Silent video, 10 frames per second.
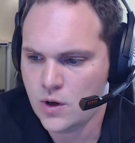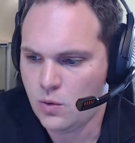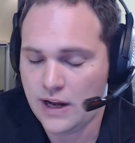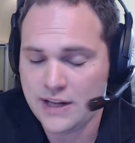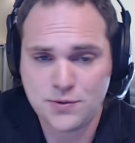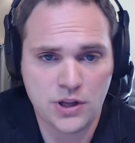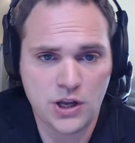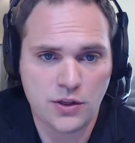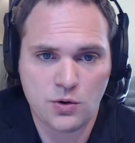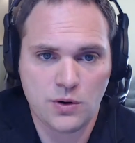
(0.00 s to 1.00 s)
Well, that's really
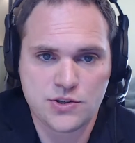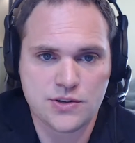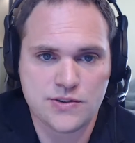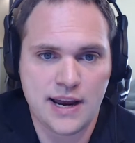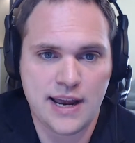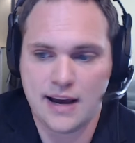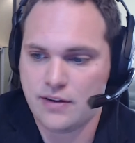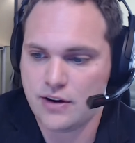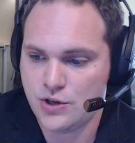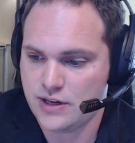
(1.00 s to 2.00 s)
all the questions I have. I
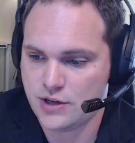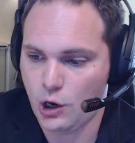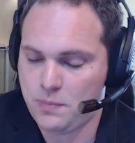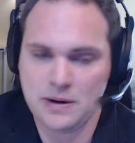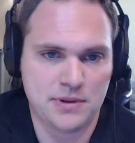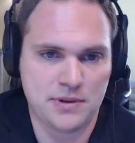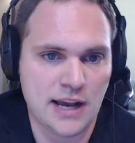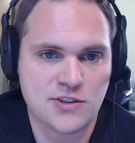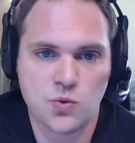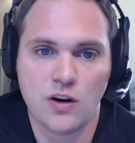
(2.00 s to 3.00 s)
usually like to open up the
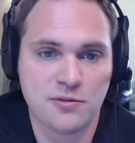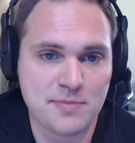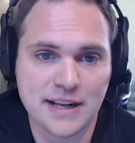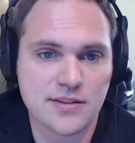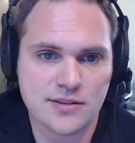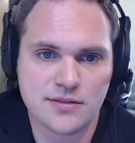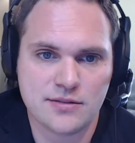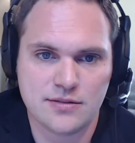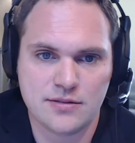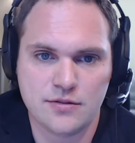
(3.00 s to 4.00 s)
last 12 minutes
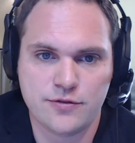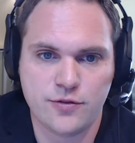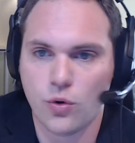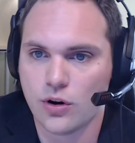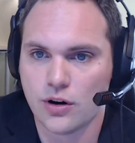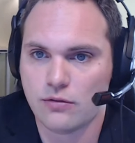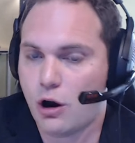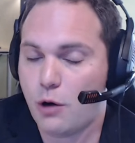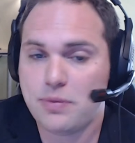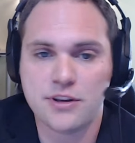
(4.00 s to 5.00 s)
for
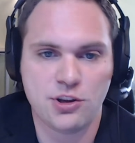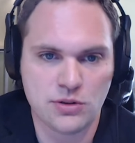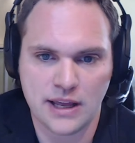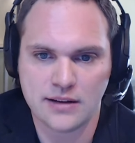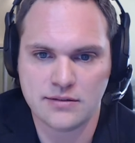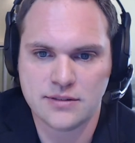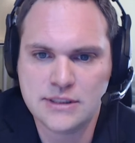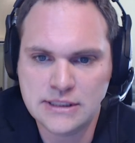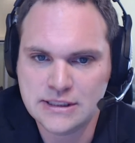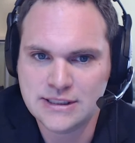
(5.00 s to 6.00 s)
open Q&A.
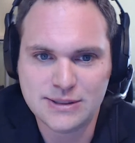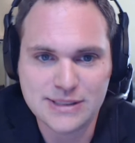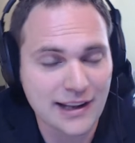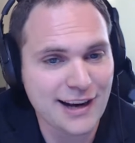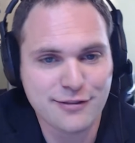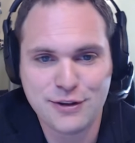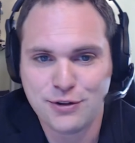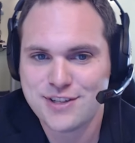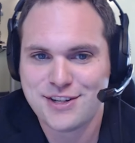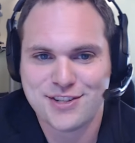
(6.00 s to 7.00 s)
We got a lot of
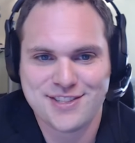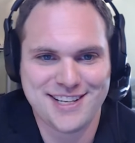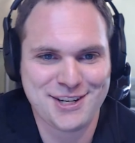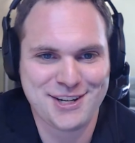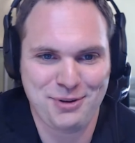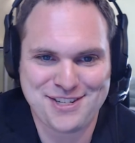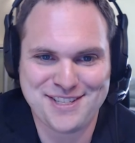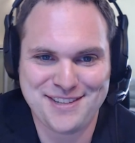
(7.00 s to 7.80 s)
viewers here sitting here watching the